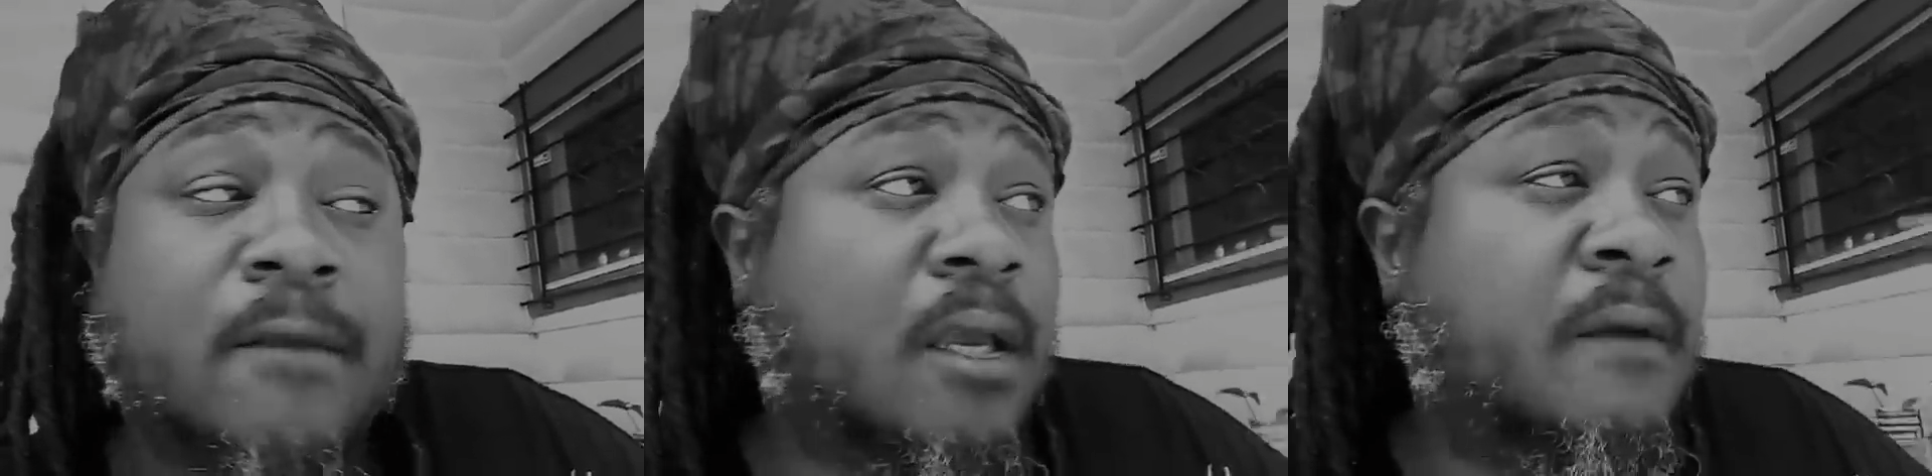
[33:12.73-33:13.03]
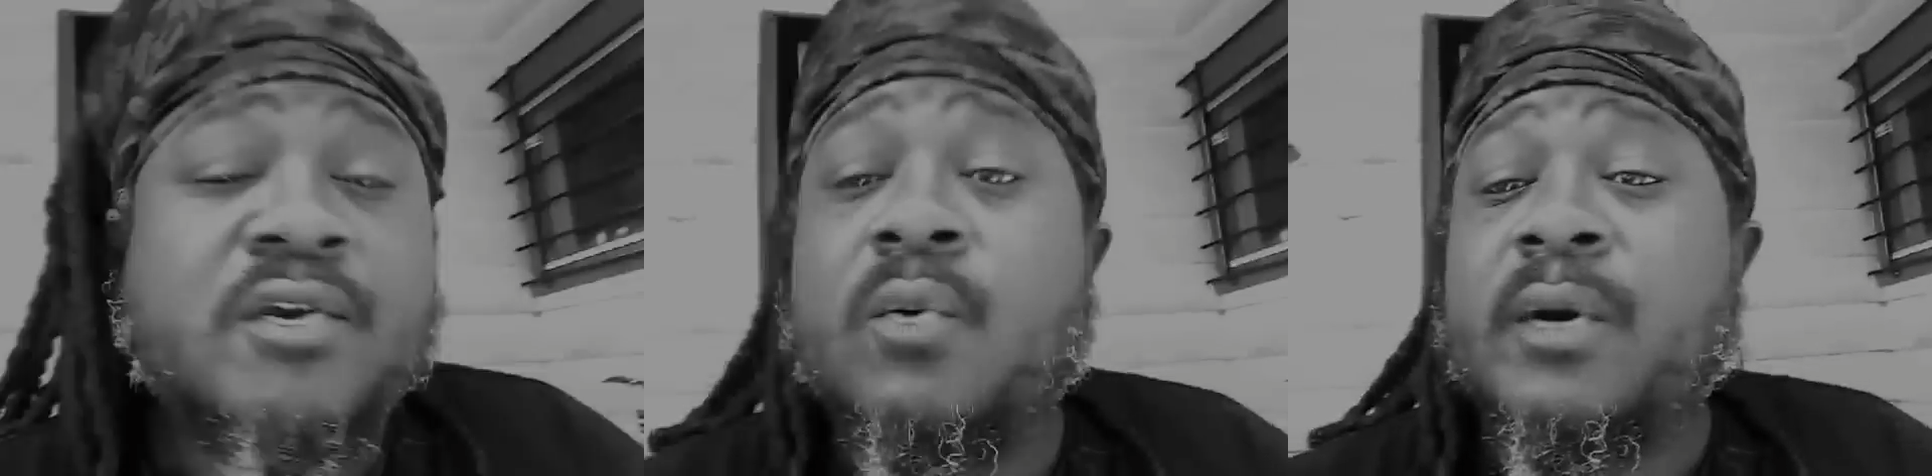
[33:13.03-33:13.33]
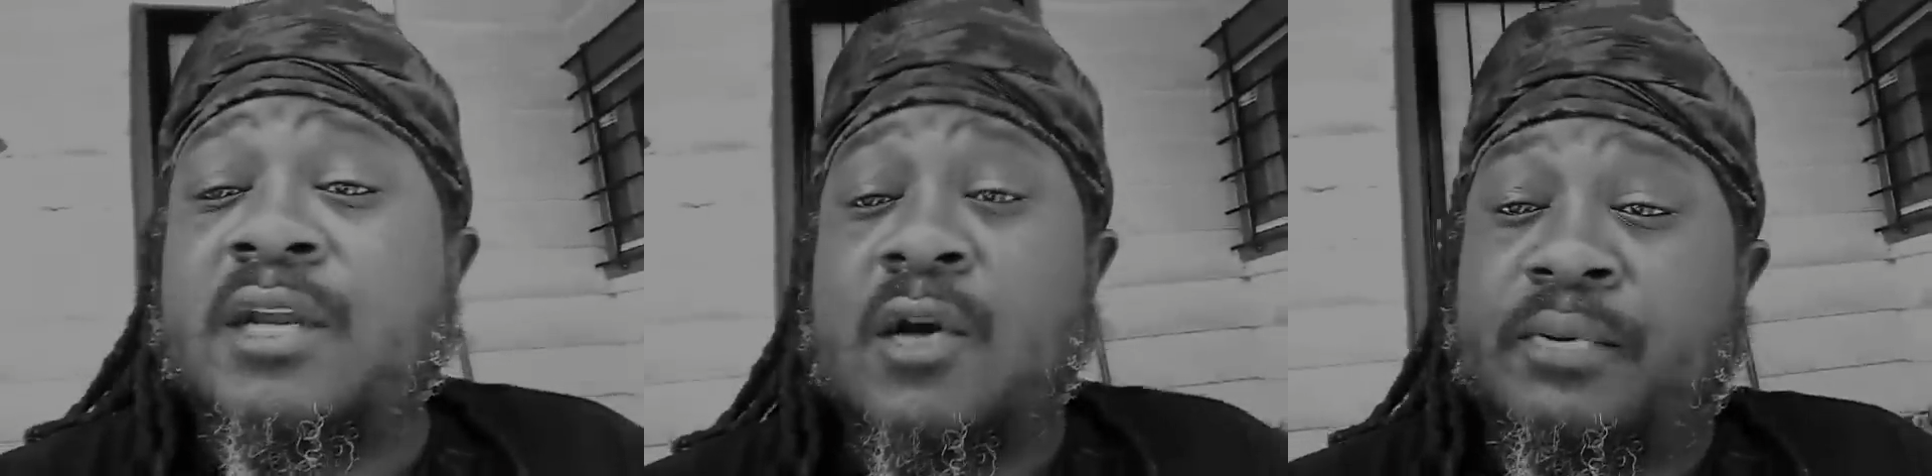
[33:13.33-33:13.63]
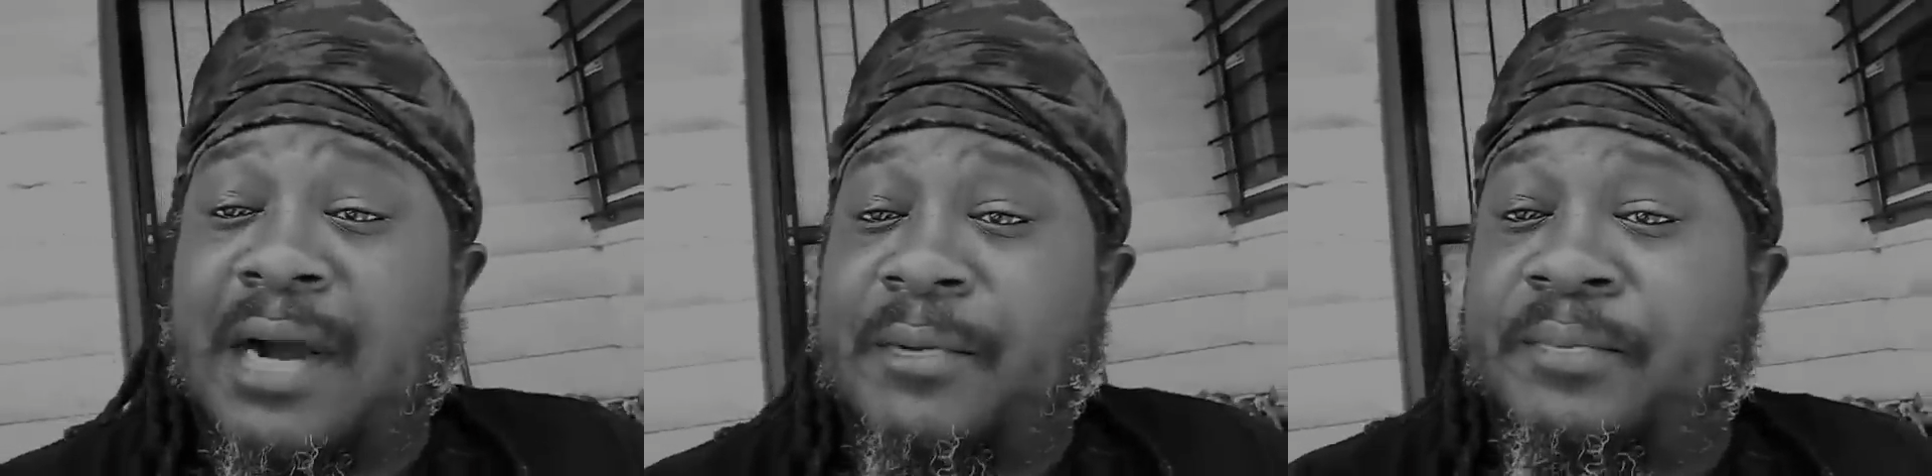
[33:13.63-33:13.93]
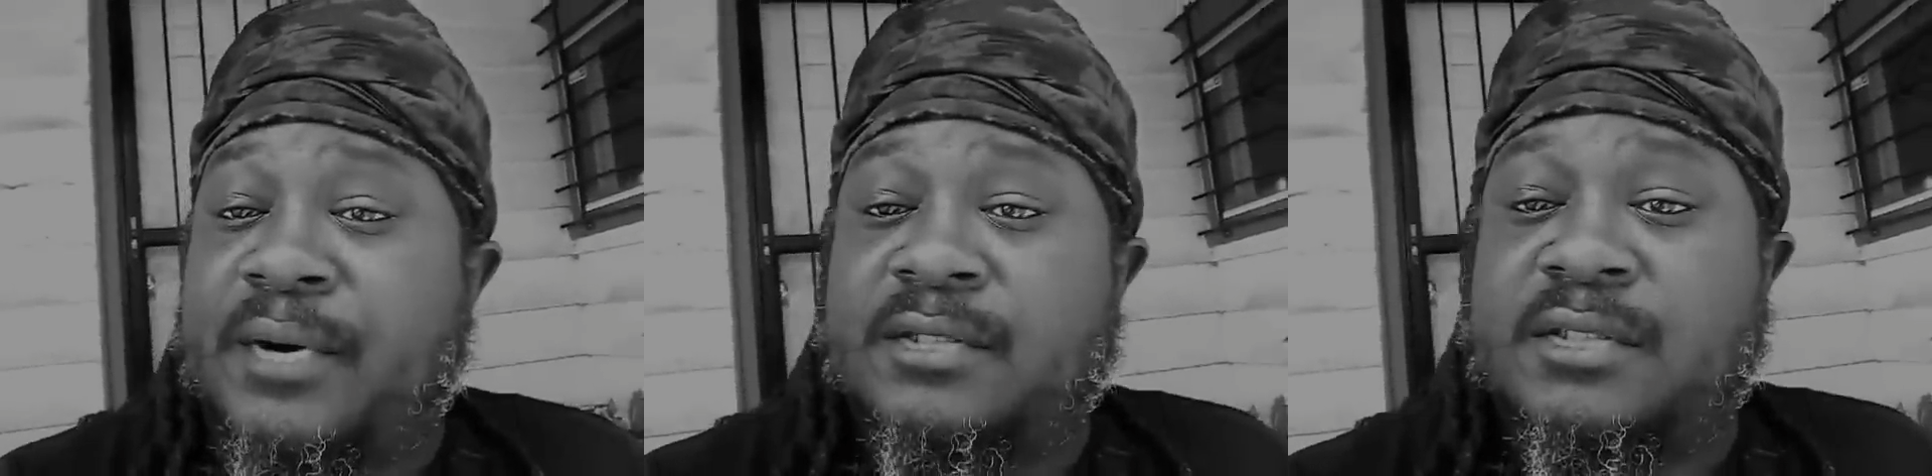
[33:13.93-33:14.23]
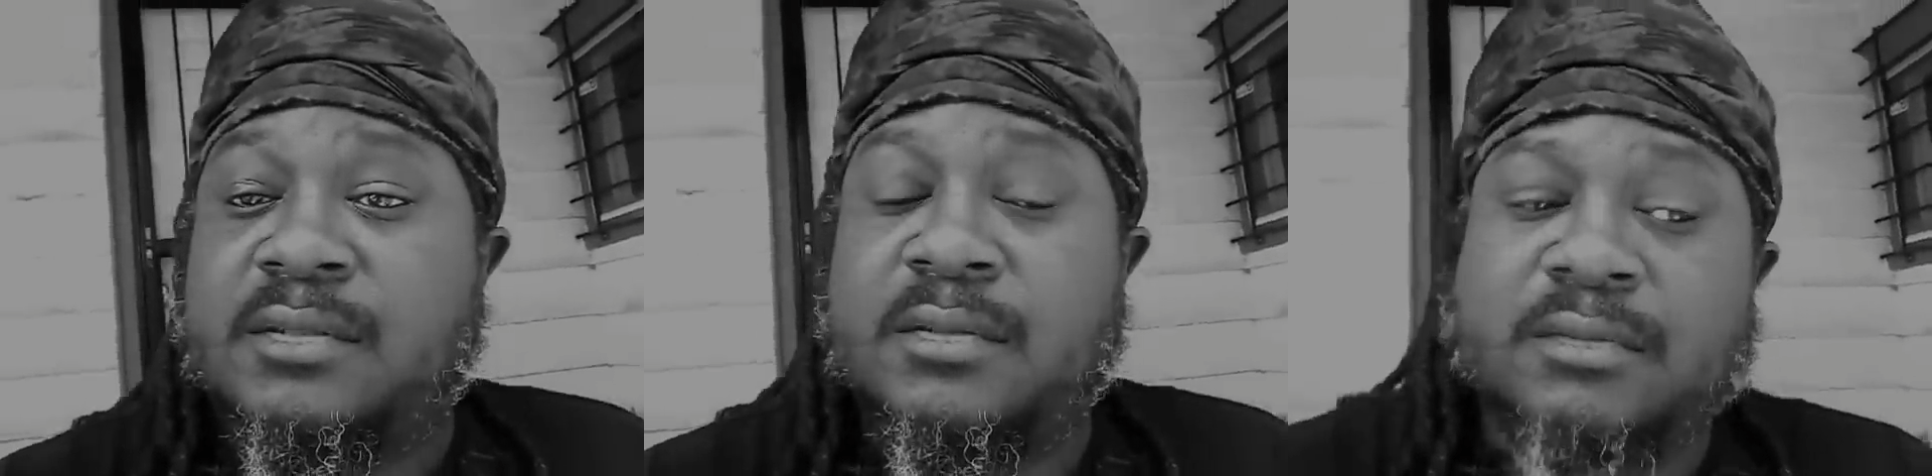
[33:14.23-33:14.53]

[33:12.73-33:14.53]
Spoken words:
If you were in your proper person,